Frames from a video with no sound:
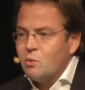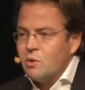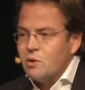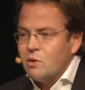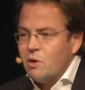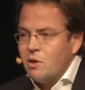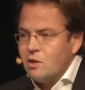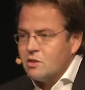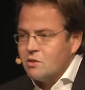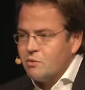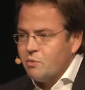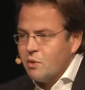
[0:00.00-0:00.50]
we
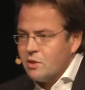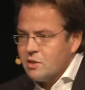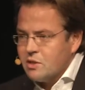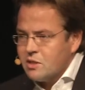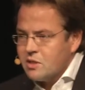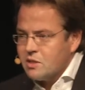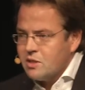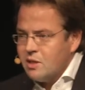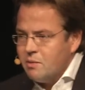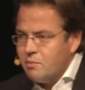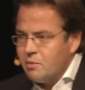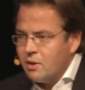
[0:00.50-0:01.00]
also want to
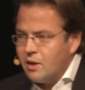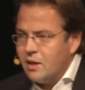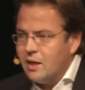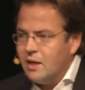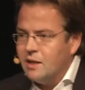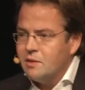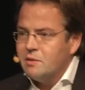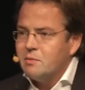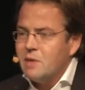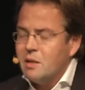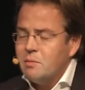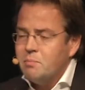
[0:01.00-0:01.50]

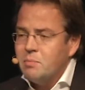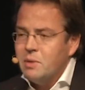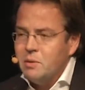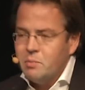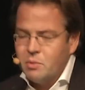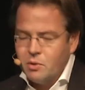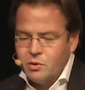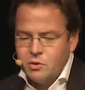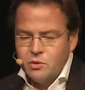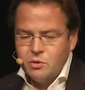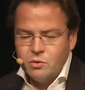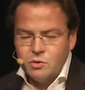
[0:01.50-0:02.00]
stimulate that
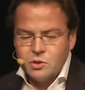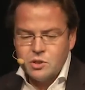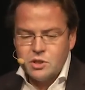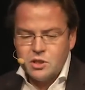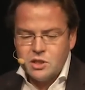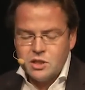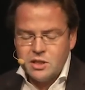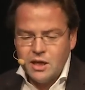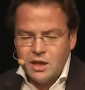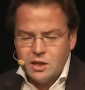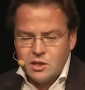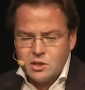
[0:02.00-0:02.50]
people use the
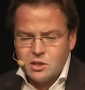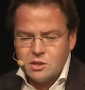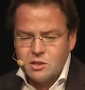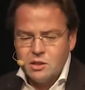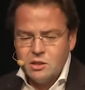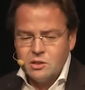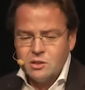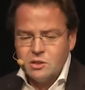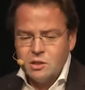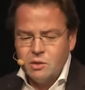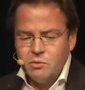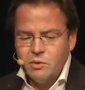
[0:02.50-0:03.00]
stairs.
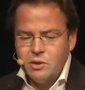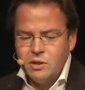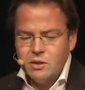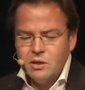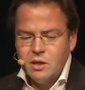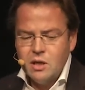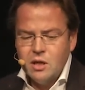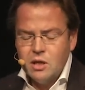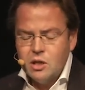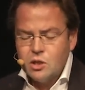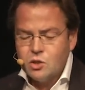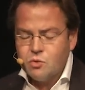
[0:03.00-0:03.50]
So we
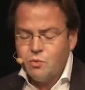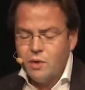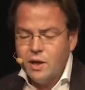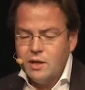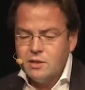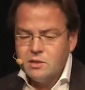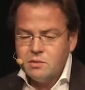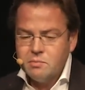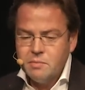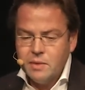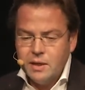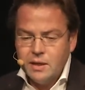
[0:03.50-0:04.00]

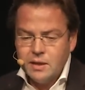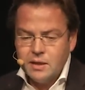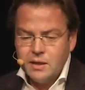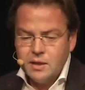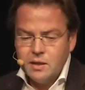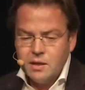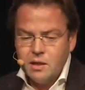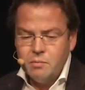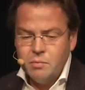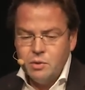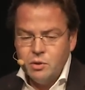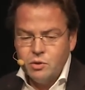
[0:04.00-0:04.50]
try to make
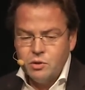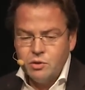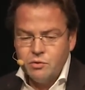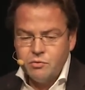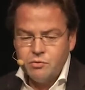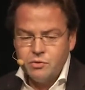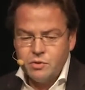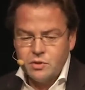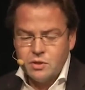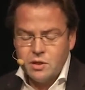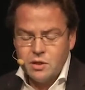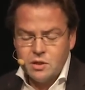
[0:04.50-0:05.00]
a
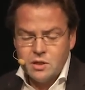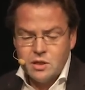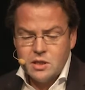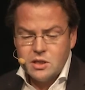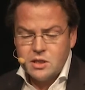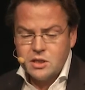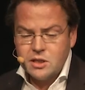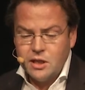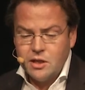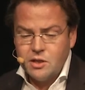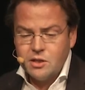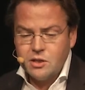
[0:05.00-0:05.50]
beautiful
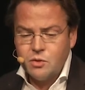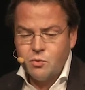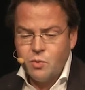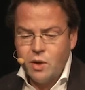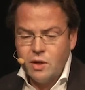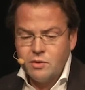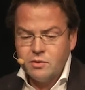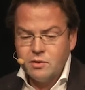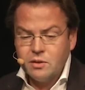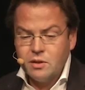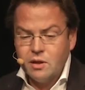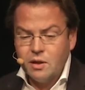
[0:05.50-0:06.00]
stairs
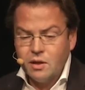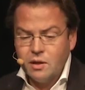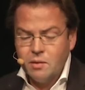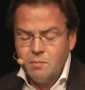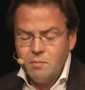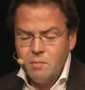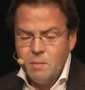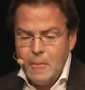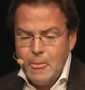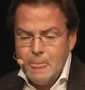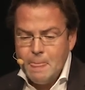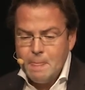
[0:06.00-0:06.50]
around the
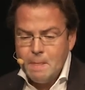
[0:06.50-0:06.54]
column,